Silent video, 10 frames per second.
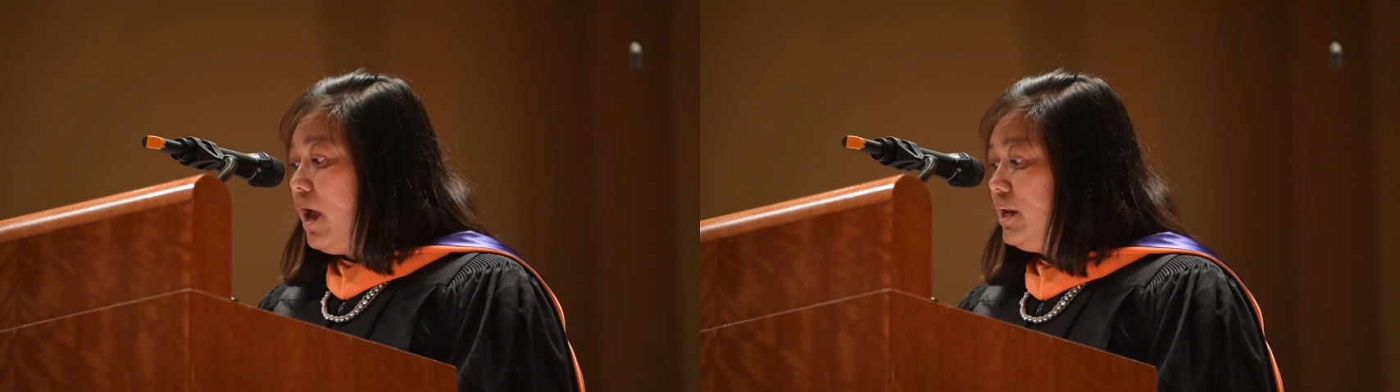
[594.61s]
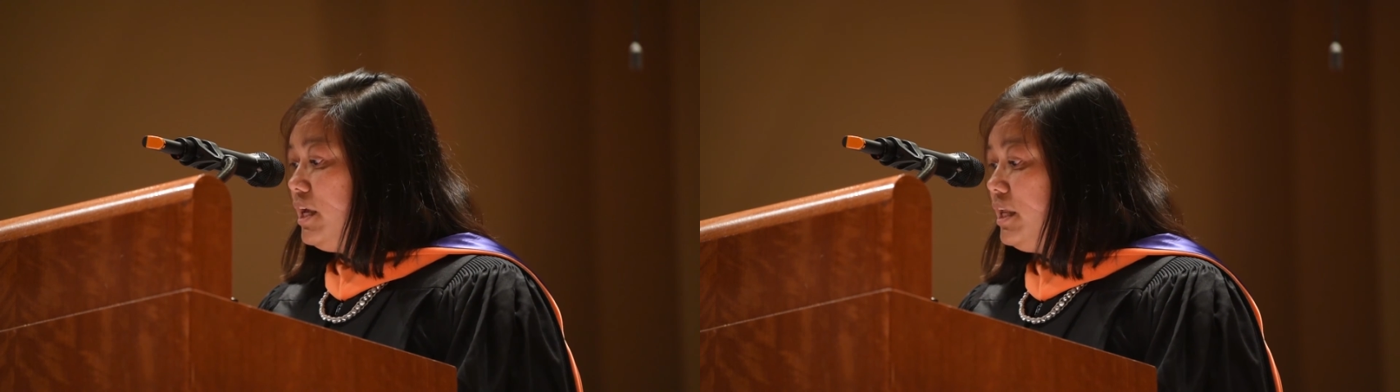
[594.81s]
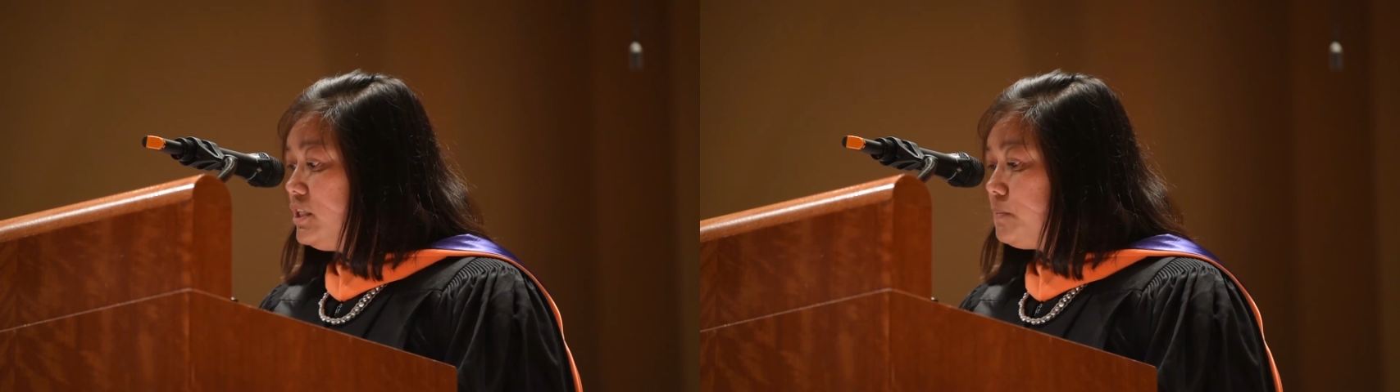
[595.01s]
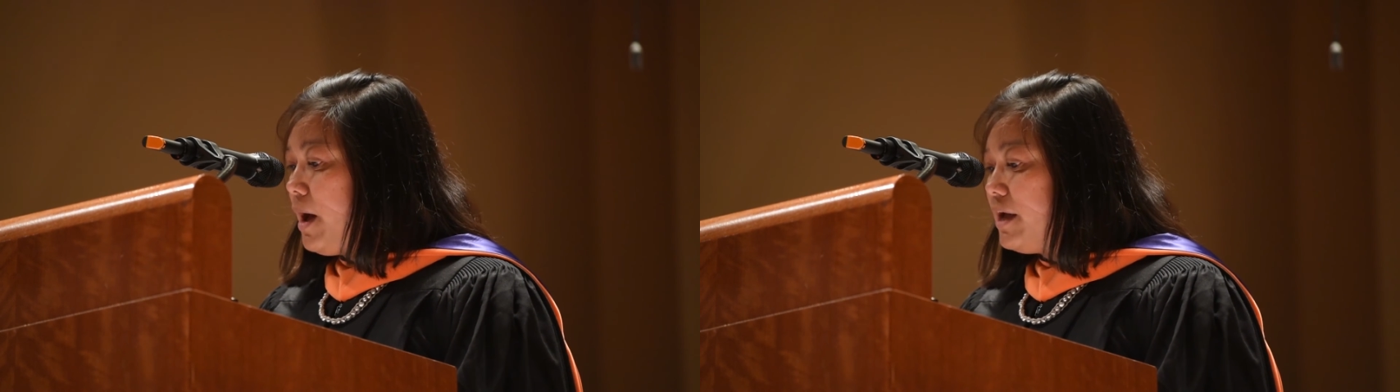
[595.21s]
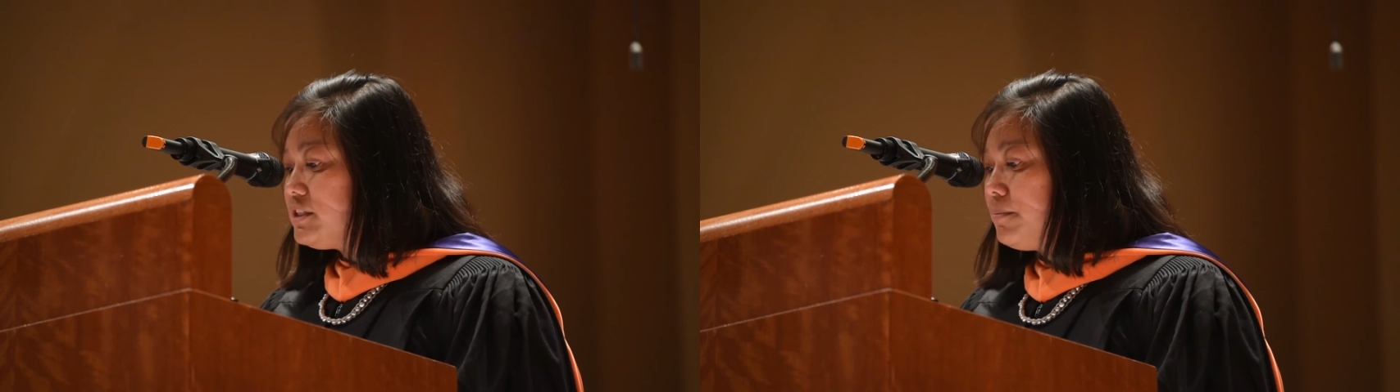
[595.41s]
And it is
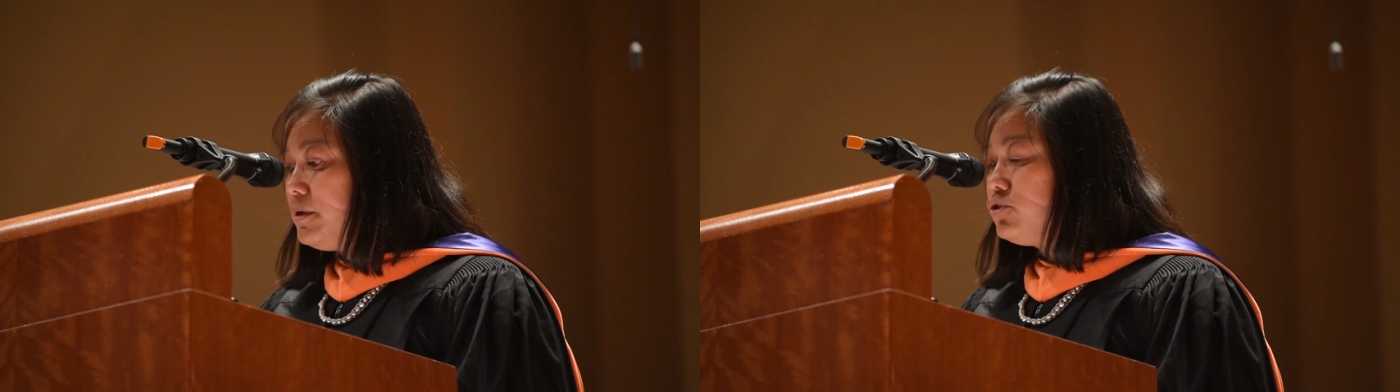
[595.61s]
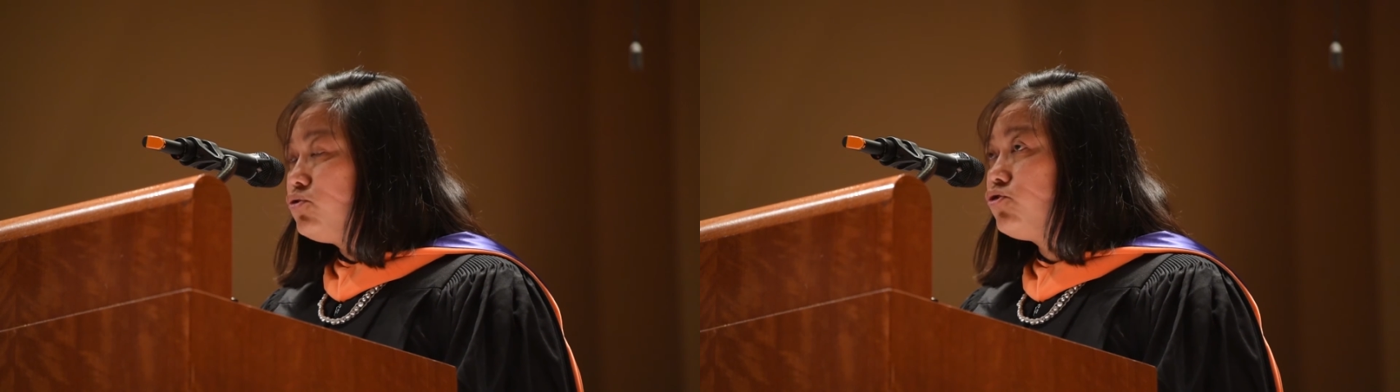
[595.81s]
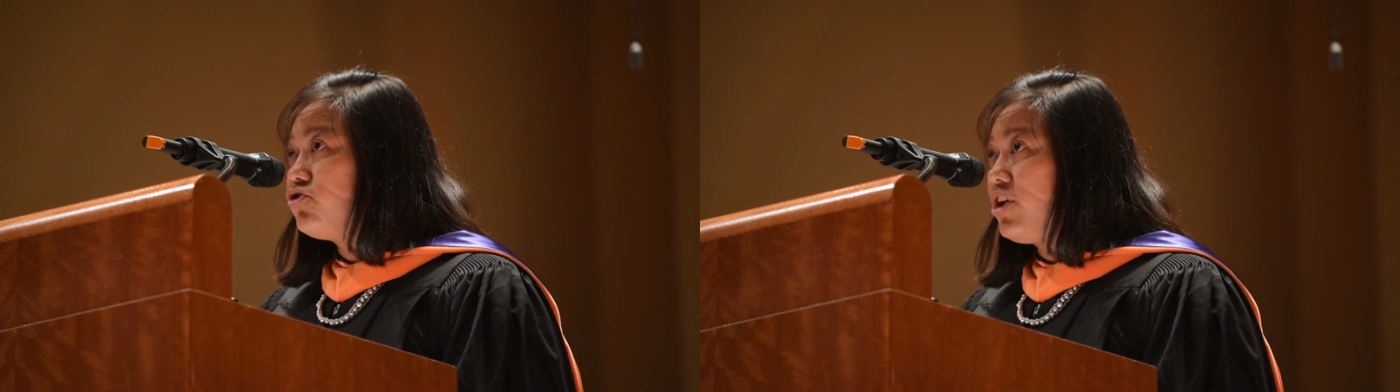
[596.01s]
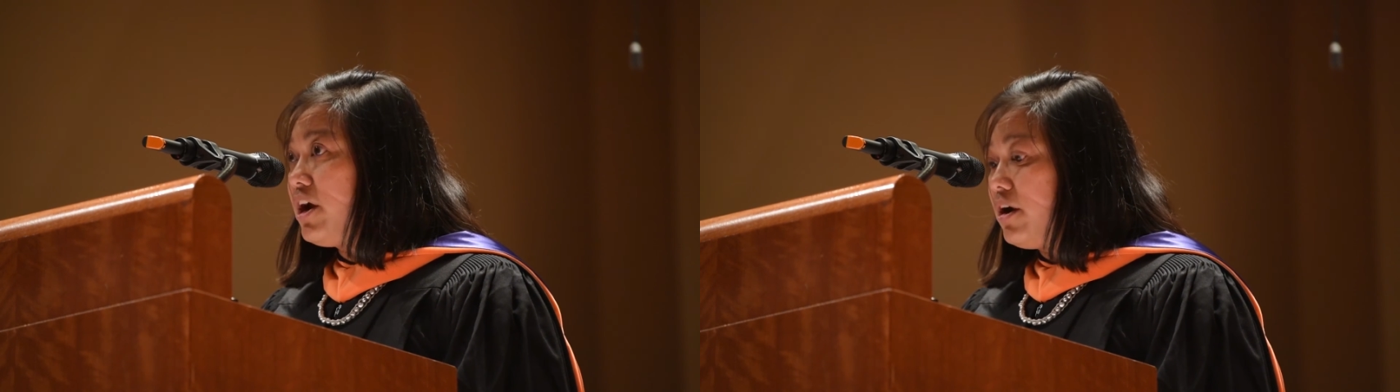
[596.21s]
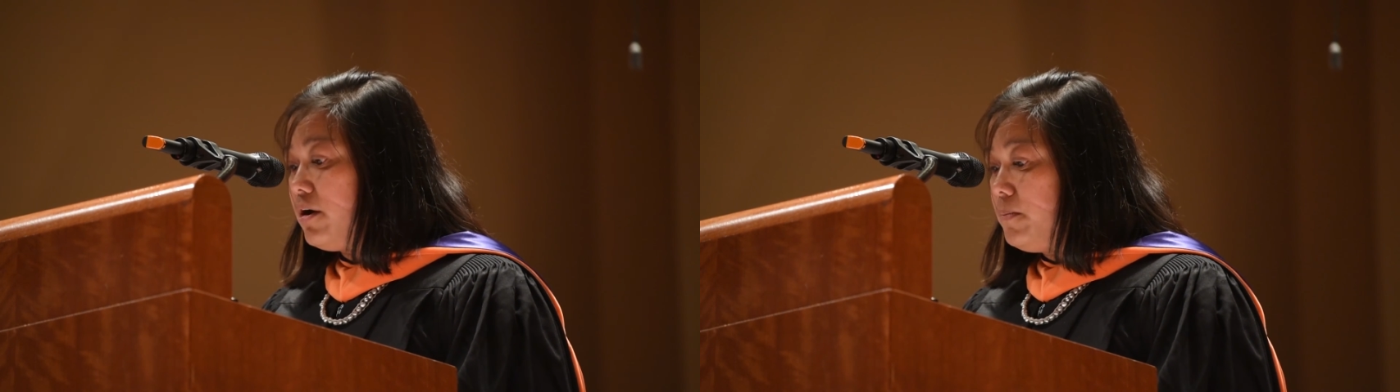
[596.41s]
possible to
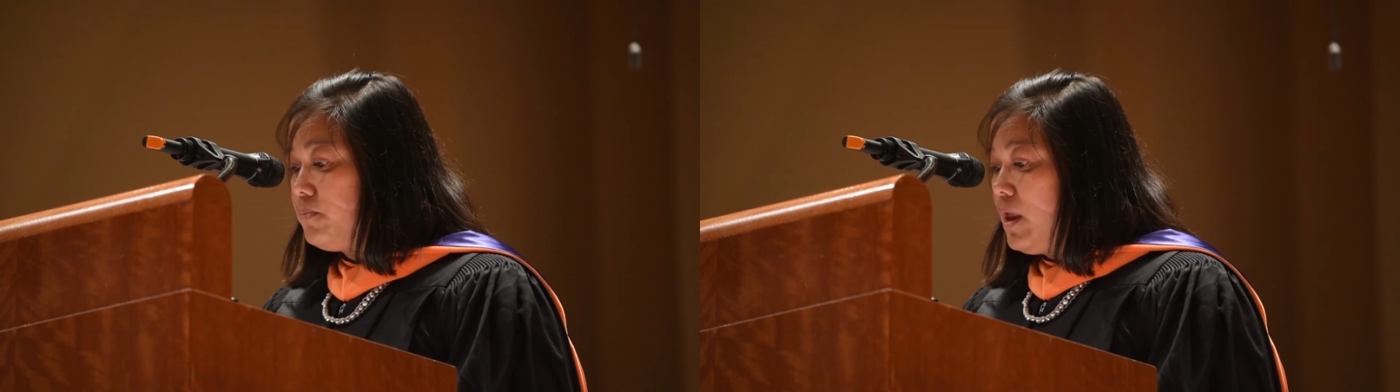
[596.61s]
share